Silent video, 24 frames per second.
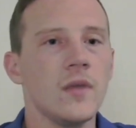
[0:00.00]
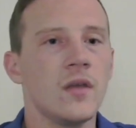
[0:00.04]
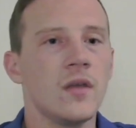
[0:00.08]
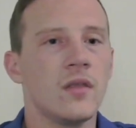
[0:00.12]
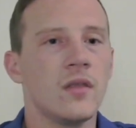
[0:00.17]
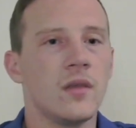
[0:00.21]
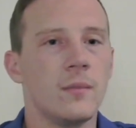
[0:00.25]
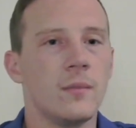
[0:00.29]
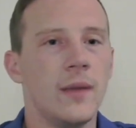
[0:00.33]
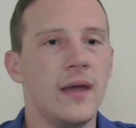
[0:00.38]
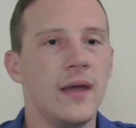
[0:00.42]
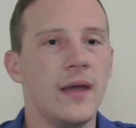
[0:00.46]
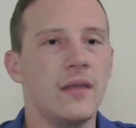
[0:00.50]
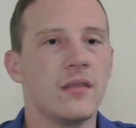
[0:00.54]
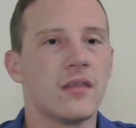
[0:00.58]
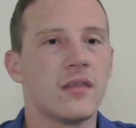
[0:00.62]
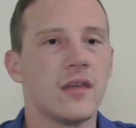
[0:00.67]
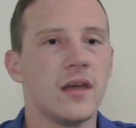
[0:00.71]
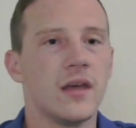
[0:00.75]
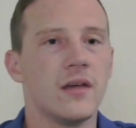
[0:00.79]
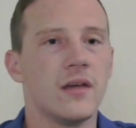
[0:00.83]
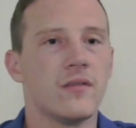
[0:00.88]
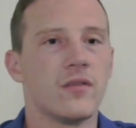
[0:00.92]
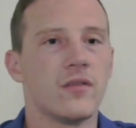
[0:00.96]
the main
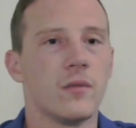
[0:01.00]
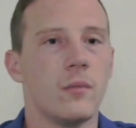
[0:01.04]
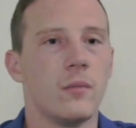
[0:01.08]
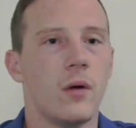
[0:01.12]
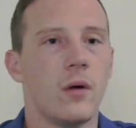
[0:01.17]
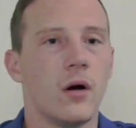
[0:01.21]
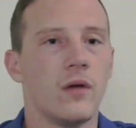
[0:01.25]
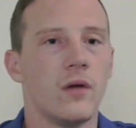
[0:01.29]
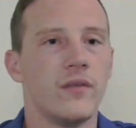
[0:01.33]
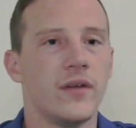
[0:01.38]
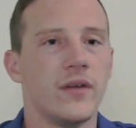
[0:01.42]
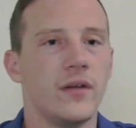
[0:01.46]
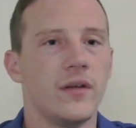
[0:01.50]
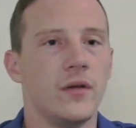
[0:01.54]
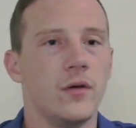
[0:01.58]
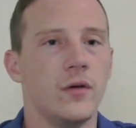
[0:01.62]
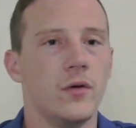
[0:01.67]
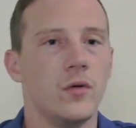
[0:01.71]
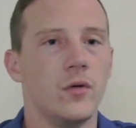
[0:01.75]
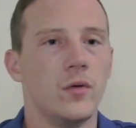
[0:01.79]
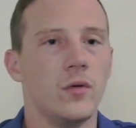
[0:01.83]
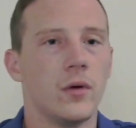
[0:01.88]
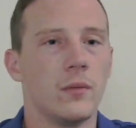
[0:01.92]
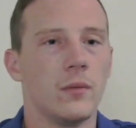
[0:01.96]
thing for Marvin,
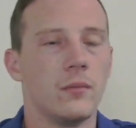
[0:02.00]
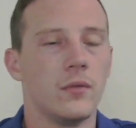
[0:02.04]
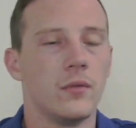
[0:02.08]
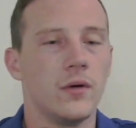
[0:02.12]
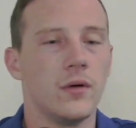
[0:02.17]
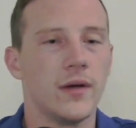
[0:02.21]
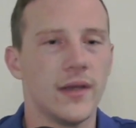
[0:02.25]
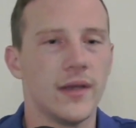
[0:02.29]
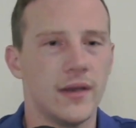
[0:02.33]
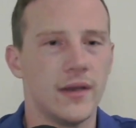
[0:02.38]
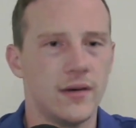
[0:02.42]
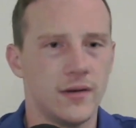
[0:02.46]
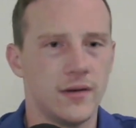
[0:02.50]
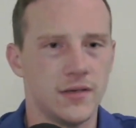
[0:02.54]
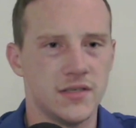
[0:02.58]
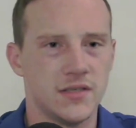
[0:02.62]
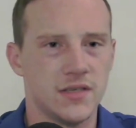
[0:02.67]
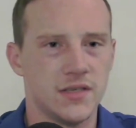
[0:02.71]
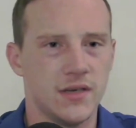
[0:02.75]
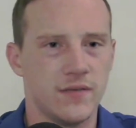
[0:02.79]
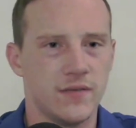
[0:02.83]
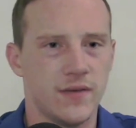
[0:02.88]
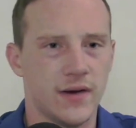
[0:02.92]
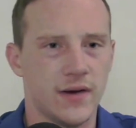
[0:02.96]
who I'm looking to
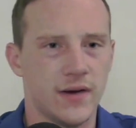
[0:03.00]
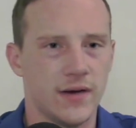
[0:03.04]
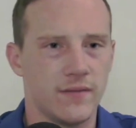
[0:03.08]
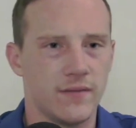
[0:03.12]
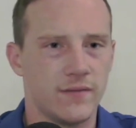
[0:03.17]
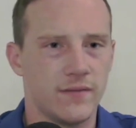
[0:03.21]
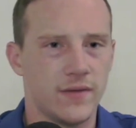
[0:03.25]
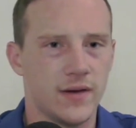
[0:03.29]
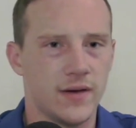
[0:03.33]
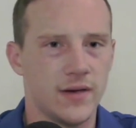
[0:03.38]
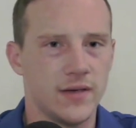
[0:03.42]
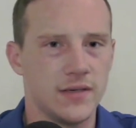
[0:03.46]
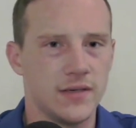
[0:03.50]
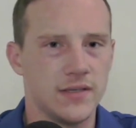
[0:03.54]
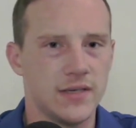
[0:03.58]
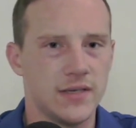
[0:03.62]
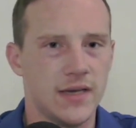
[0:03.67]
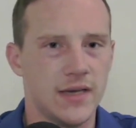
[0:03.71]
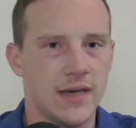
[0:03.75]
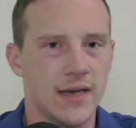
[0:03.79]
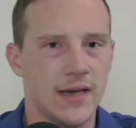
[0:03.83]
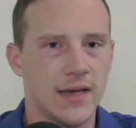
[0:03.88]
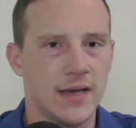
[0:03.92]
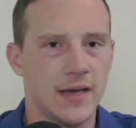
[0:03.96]
see if I can find his,
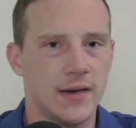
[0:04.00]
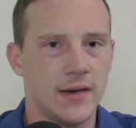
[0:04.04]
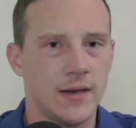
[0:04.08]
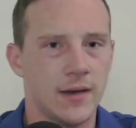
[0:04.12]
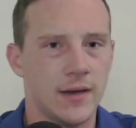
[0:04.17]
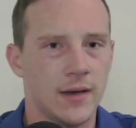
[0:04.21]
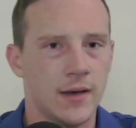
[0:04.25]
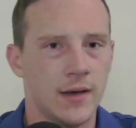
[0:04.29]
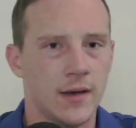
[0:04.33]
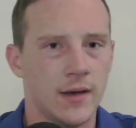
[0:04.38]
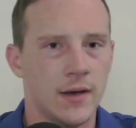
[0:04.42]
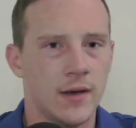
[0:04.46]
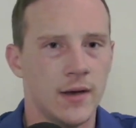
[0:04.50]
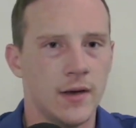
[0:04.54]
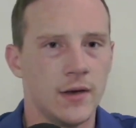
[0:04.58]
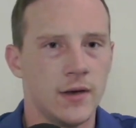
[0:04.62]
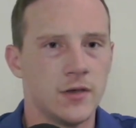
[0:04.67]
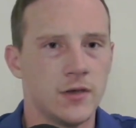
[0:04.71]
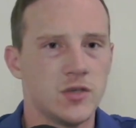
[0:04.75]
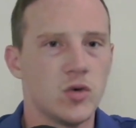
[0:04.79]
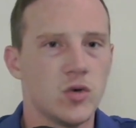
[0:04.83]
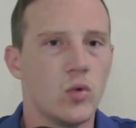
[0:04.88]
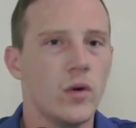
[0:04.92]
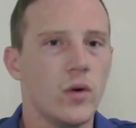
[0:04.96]
he had
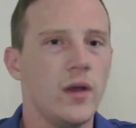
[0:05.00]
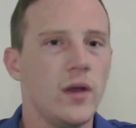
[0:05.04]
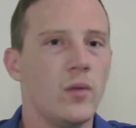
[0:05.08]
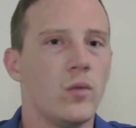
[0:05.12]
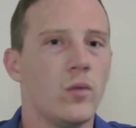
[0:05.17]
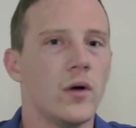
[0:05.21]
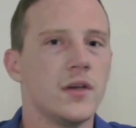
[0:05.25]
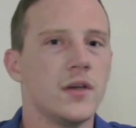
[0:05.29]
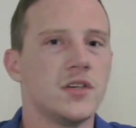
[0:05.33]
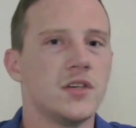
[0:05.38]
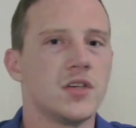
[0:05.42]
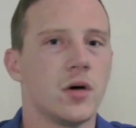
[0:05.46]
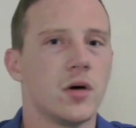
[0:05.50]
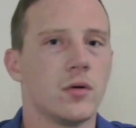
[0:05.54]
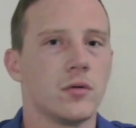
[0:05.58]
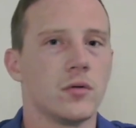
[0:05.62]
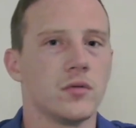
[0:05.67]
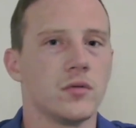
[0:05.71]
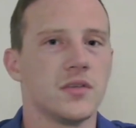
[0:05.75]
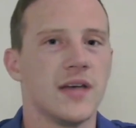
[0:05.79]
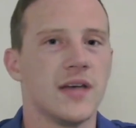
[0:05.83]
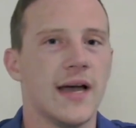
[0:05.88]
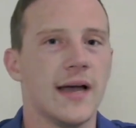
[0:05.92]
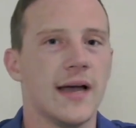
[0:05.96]
21
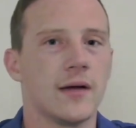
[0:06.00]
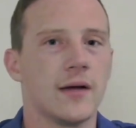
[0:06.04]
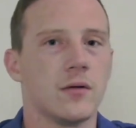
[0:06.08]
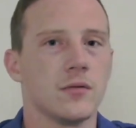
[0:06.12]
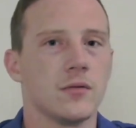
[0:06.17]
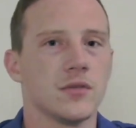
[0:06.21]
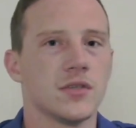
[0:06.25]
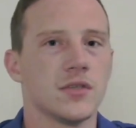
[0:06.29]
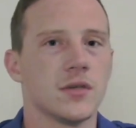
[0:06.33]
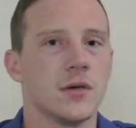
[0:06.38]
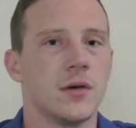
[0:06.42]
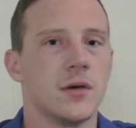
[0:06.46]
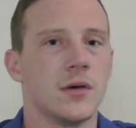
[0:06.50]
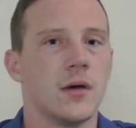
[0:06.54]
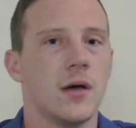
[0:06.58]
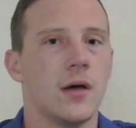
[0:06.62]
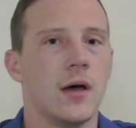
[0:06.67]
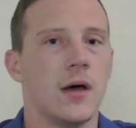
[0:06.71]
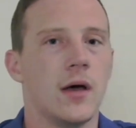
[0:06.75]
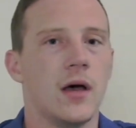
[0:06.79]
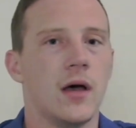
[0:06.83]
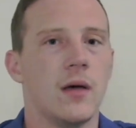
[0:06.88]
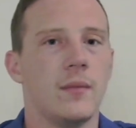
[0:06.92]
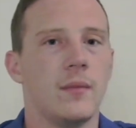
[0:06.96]
total tackles
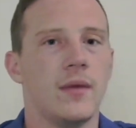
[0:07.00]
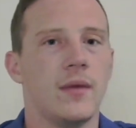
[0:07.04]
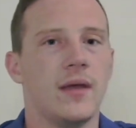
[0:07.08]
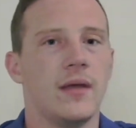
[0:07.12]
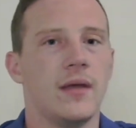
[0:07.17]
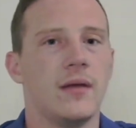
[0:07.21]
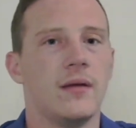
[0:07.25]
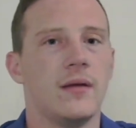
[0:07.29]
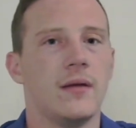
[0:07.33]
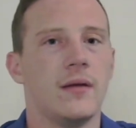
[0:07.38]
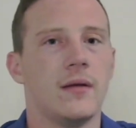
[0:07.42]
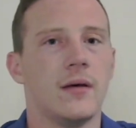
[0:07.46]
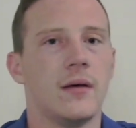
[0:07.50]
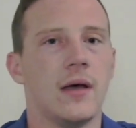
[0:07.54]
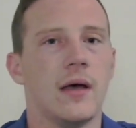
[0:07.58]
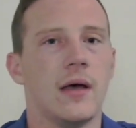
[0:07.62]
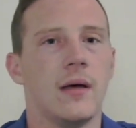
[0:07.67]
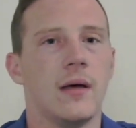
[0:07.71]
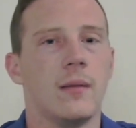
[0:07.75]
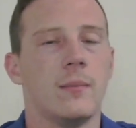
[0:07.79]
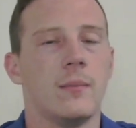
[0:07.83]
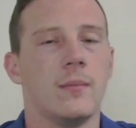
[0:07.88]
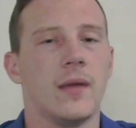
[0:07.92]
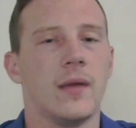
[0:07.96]
um, and
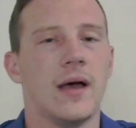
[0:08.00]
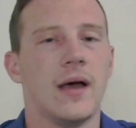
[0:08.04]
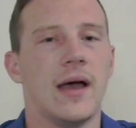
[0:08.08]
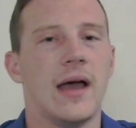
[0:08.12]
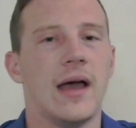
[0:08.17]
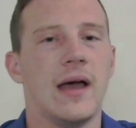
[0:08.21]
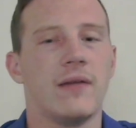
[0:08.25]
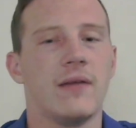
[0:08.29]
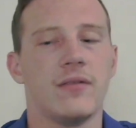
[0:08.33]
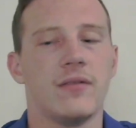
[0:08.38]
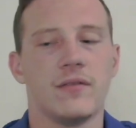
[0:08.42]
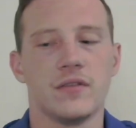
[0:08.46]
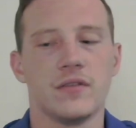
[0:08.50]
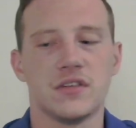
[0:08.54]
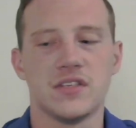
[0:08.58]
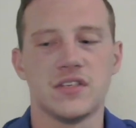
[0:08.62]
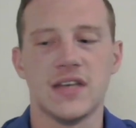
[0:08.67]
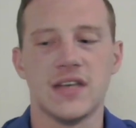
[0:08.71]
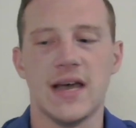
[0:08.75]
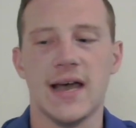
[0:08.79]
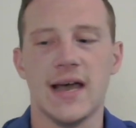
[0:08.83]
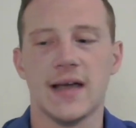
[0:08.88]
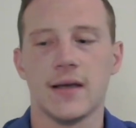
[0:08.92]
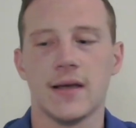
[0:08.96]
um, a half of a
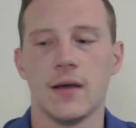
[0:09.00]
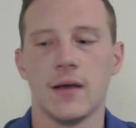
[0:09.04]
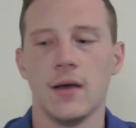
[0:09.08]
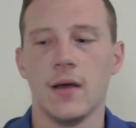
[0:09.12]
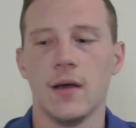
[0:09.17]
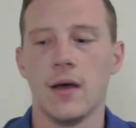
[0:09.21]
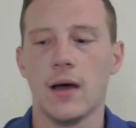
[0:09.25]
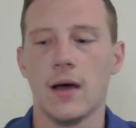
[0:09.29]
sack.